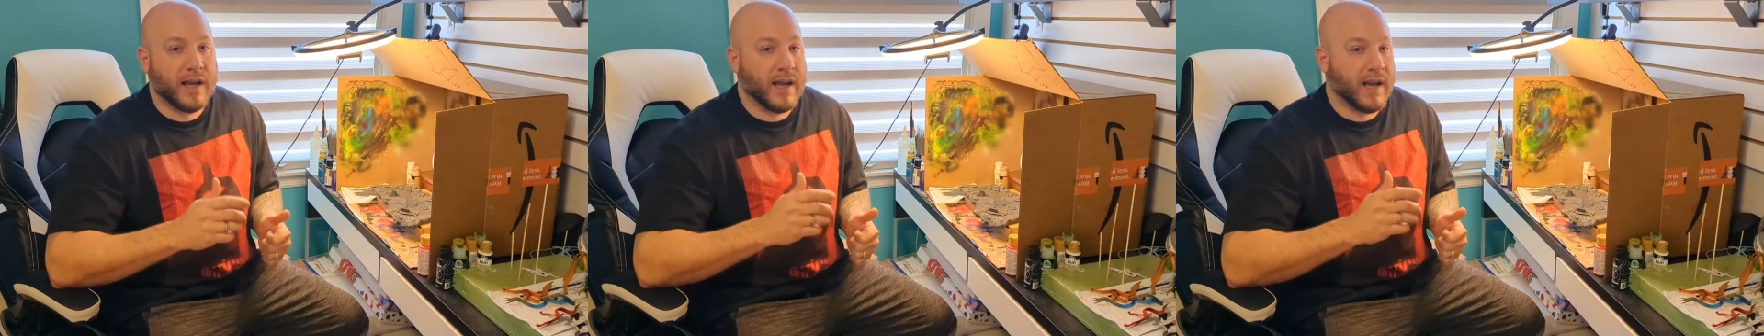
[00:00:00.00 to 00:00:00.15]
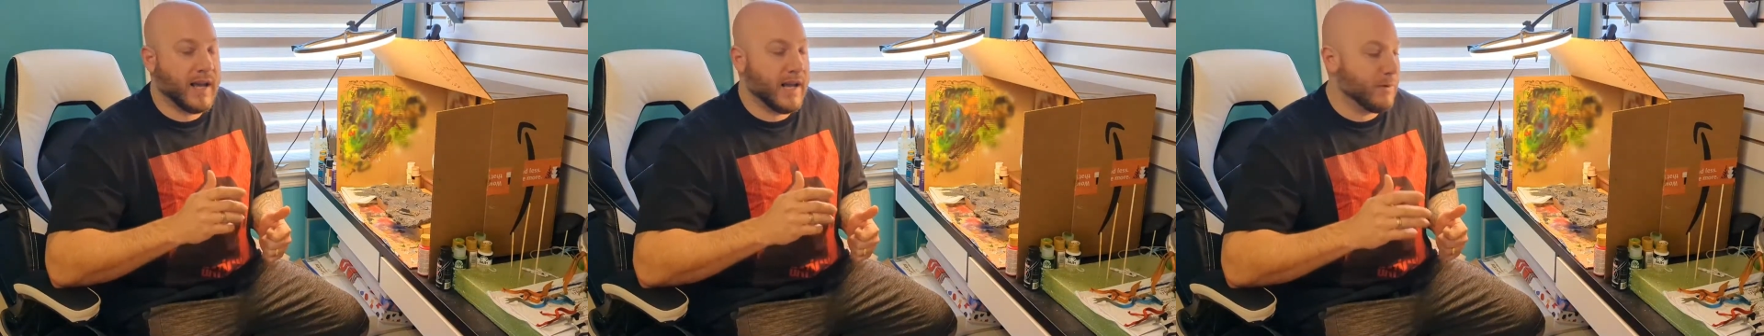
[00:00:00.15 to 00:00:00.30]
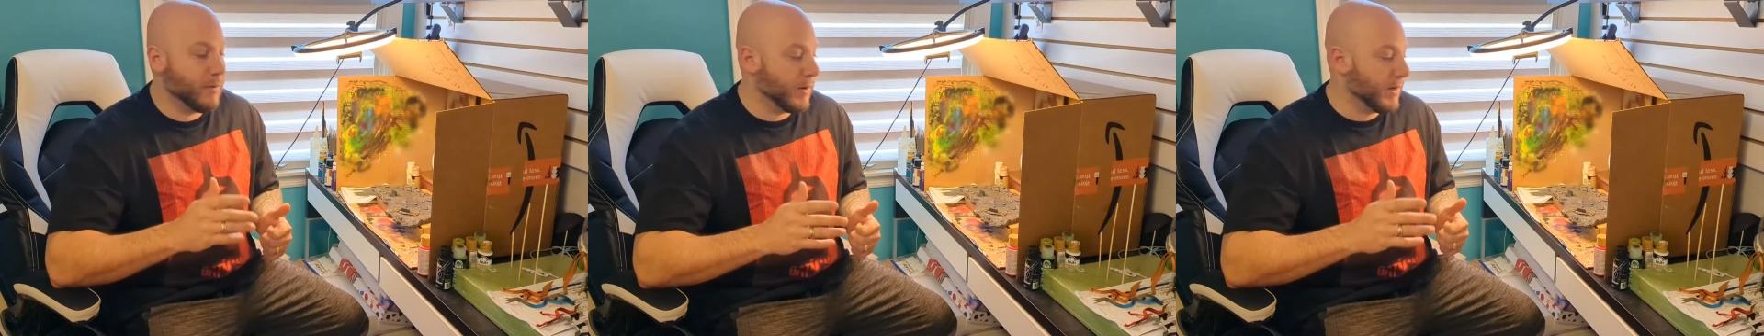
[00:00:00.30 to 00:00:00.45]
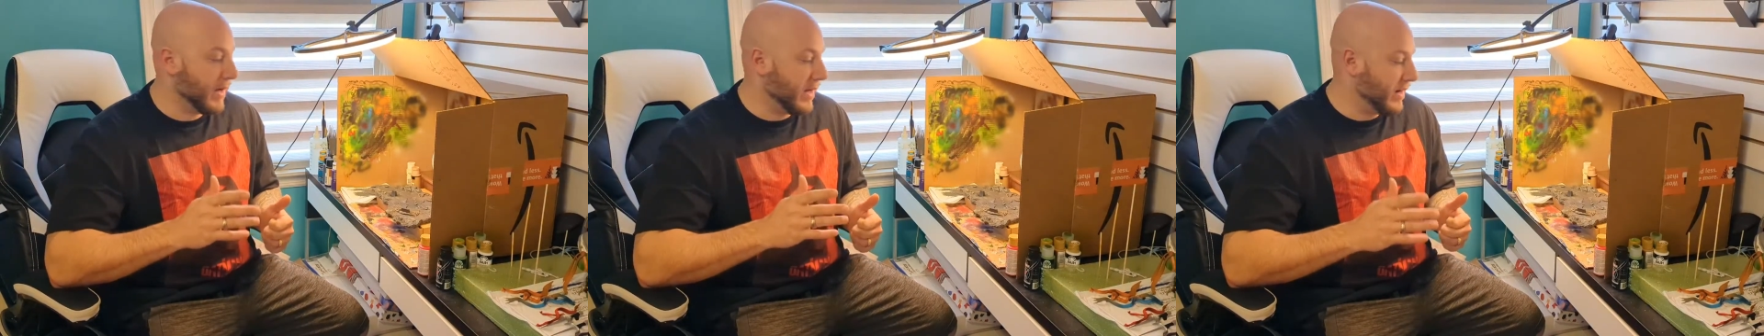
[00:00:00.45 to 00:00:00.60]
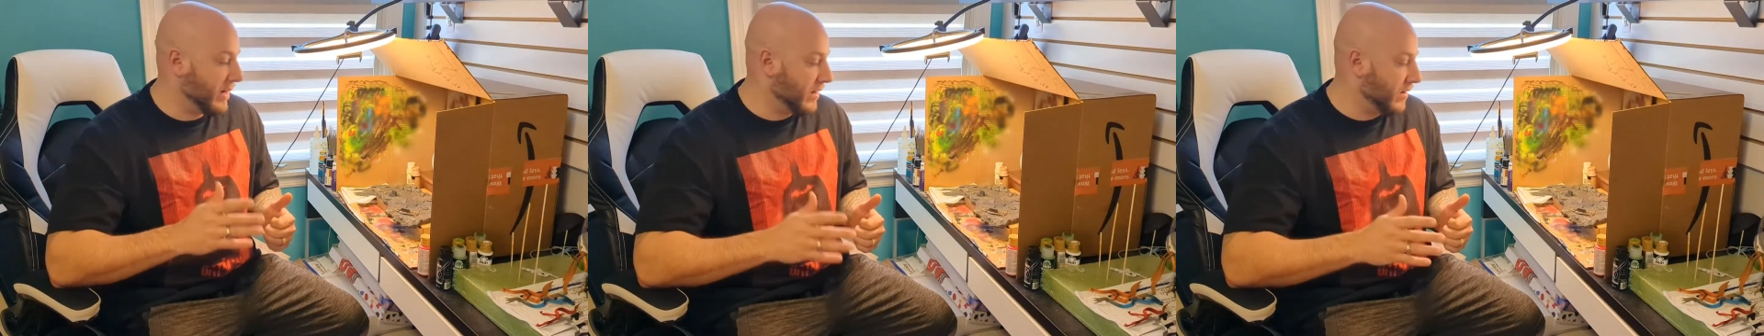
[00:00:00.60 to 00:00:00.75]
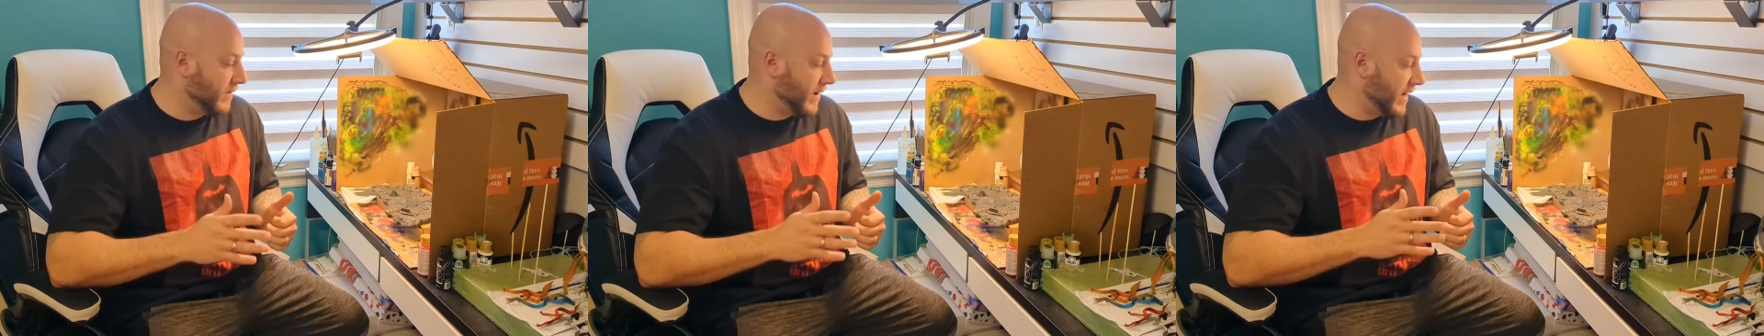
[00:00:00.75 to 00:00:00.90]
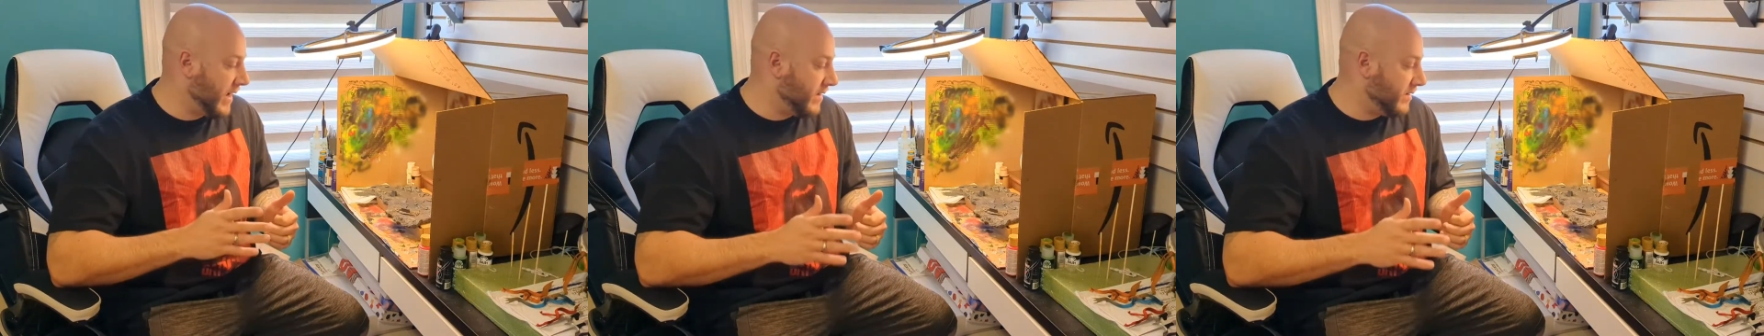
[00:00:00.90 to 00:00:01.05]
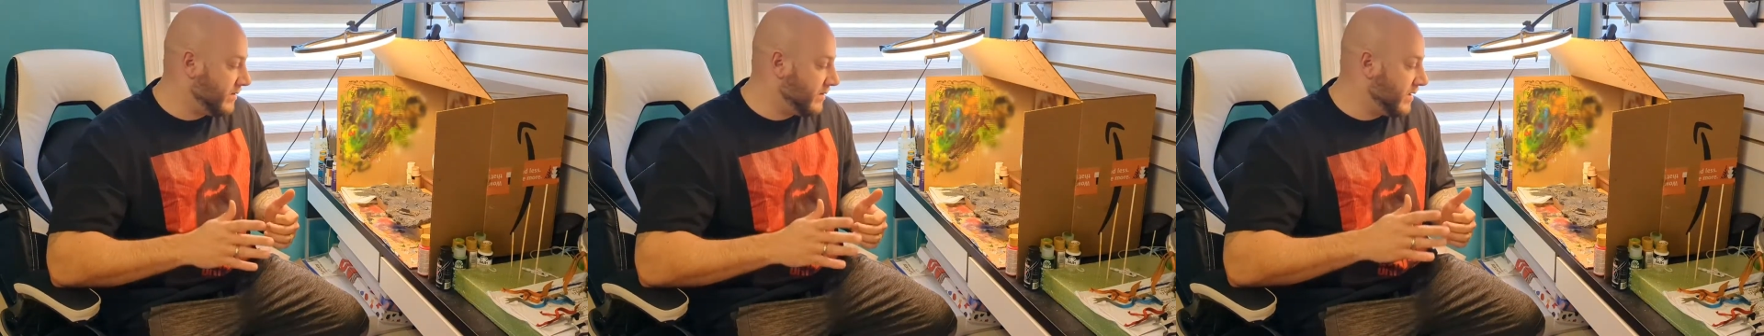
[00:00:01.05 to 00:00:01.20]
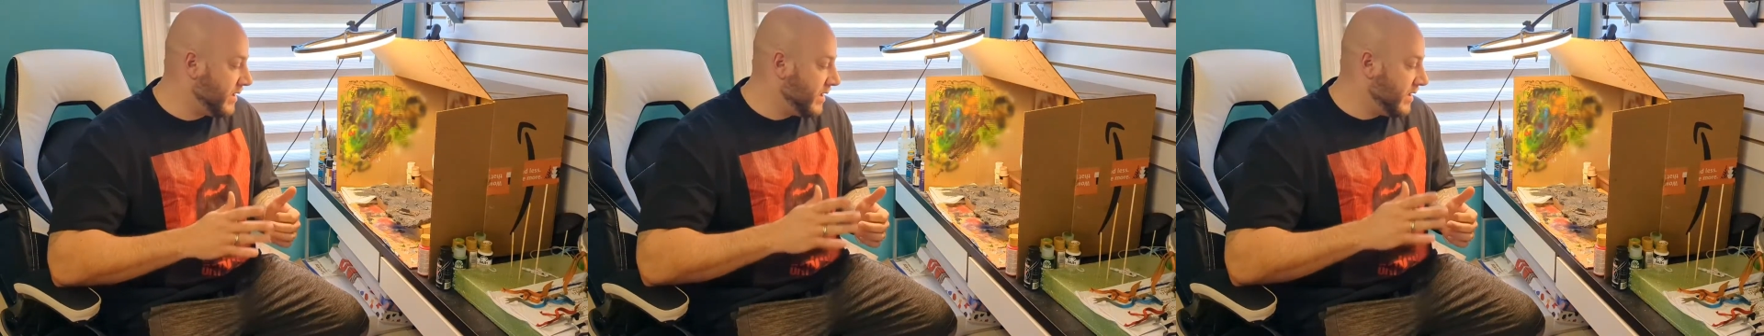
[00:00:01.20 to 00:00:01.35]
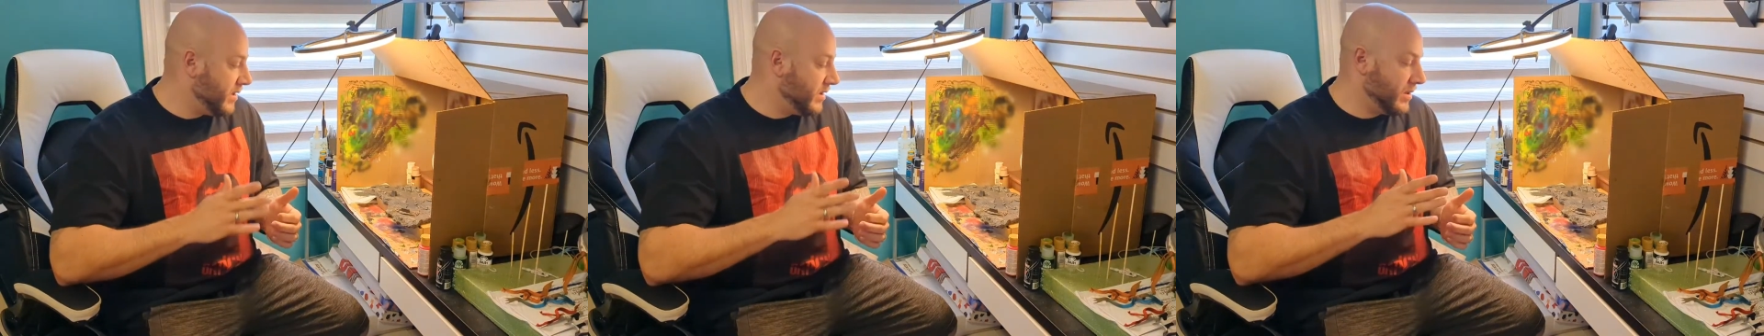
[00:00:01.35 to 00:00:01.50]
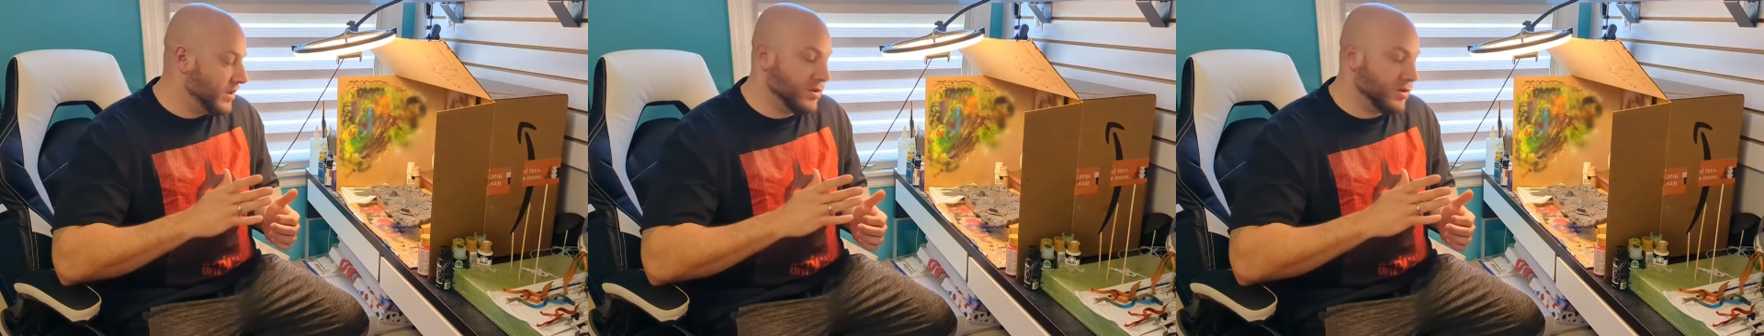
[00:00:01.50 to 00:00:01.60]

and we're getting around